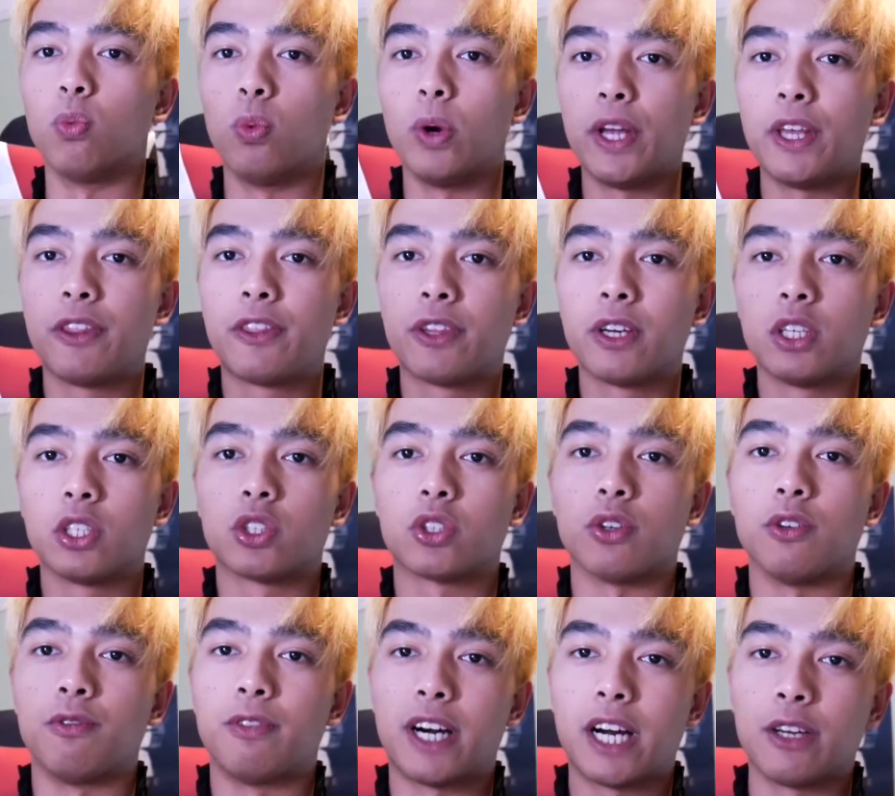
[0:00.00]
with
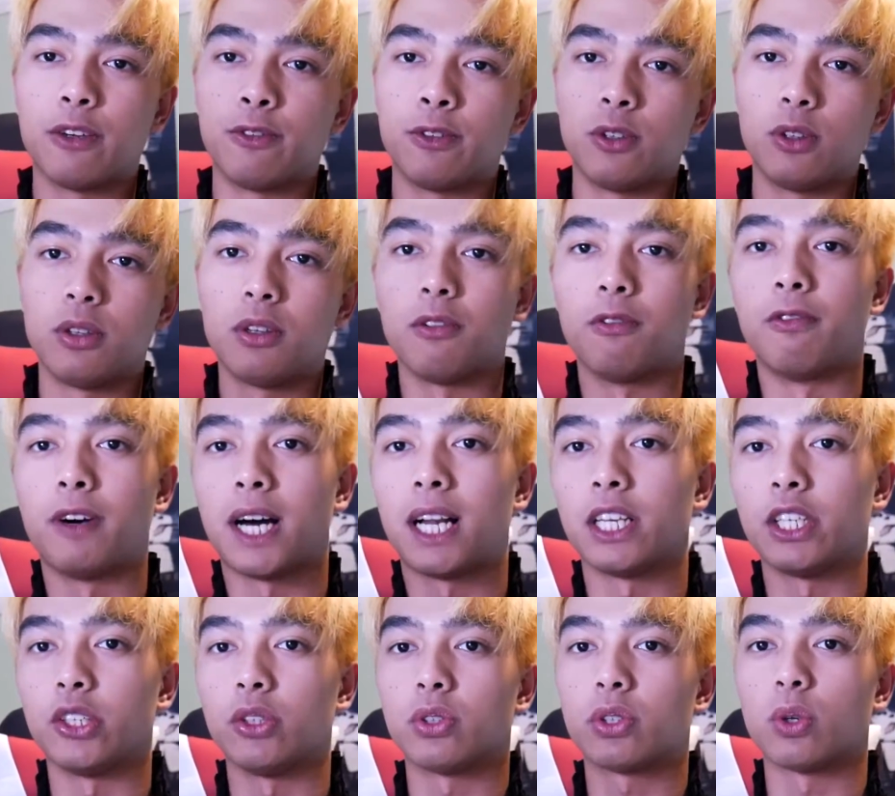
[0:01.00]
survival
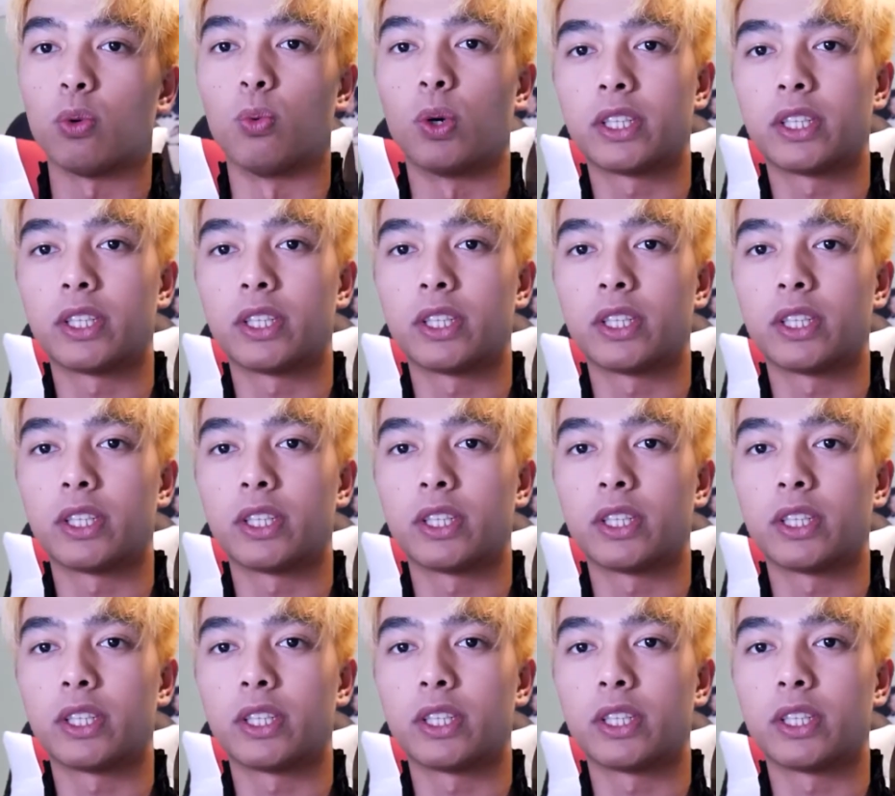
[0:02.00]
values.